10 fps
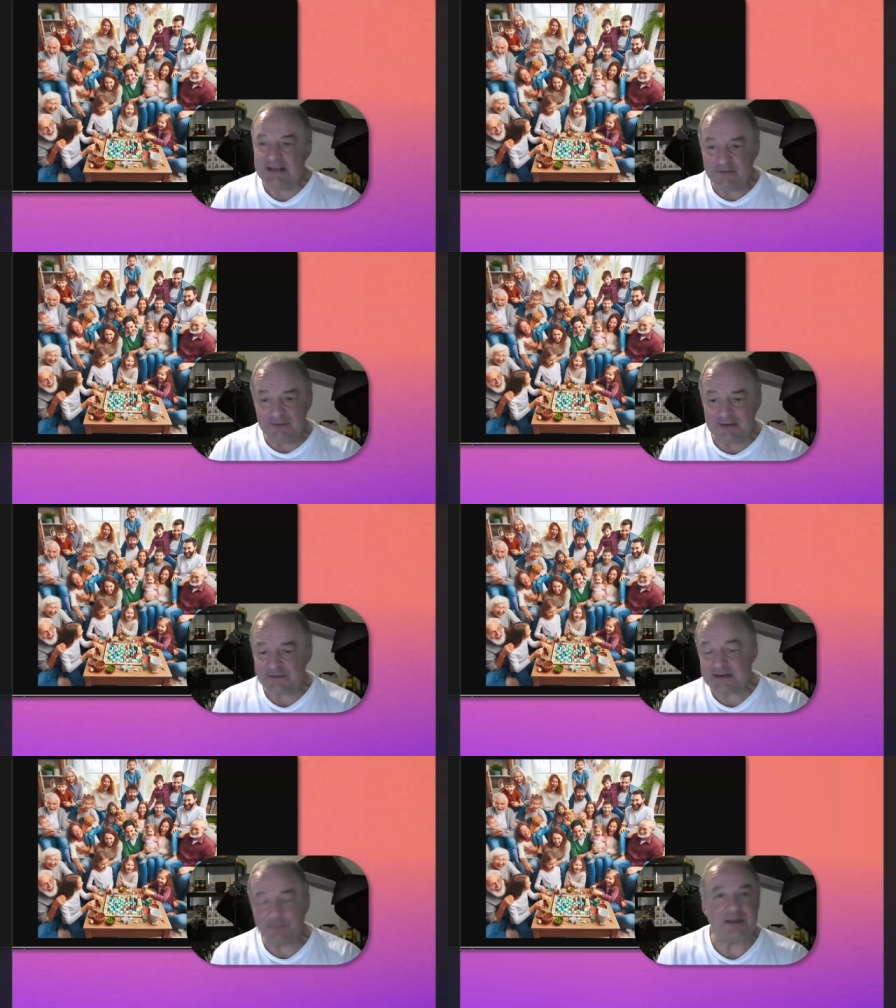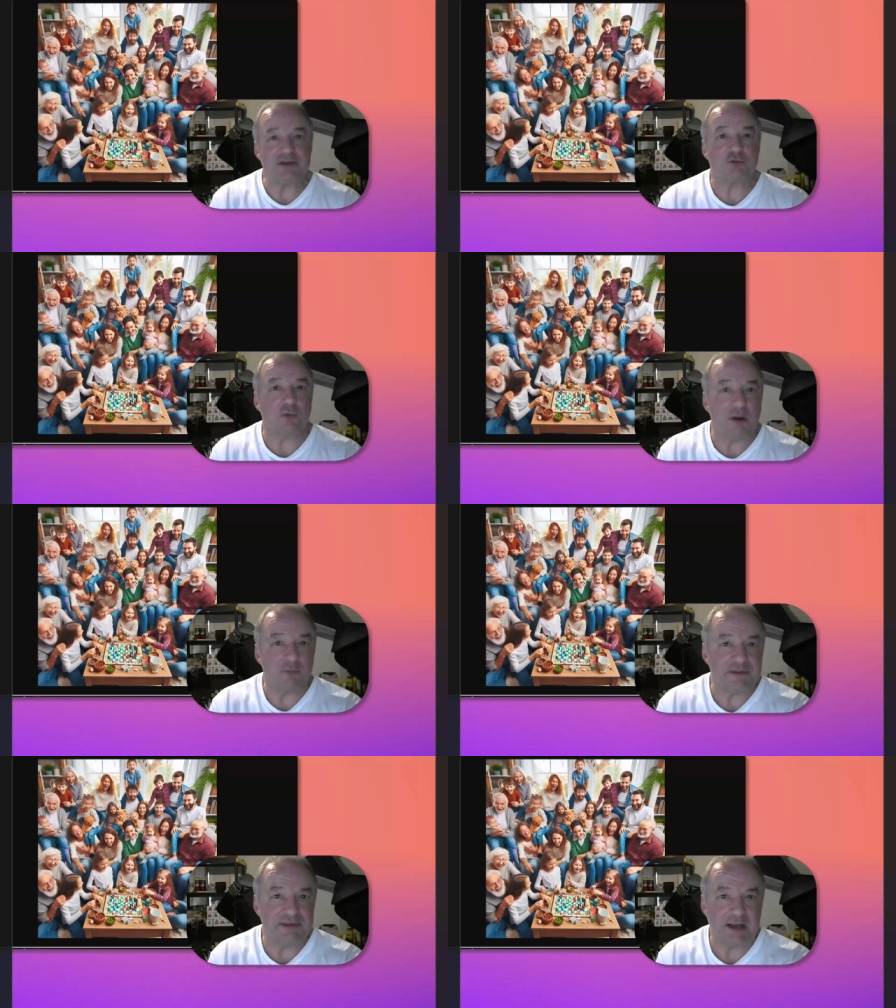even if something's wrong
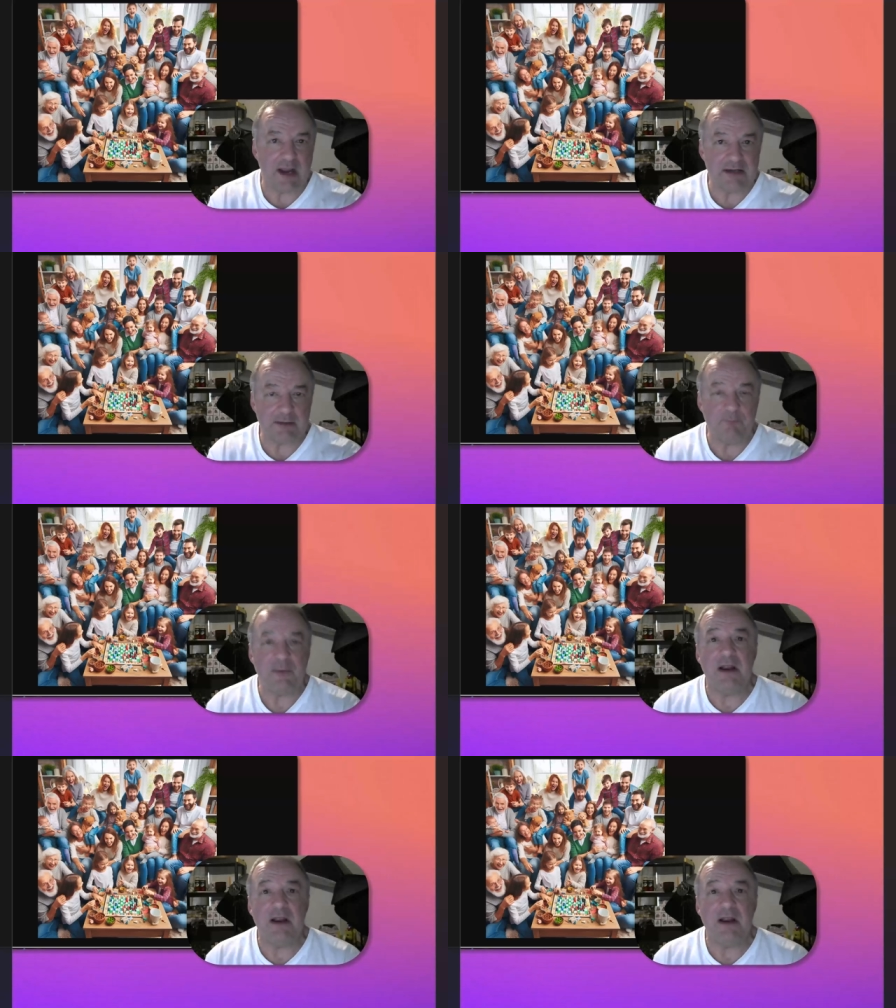with the item,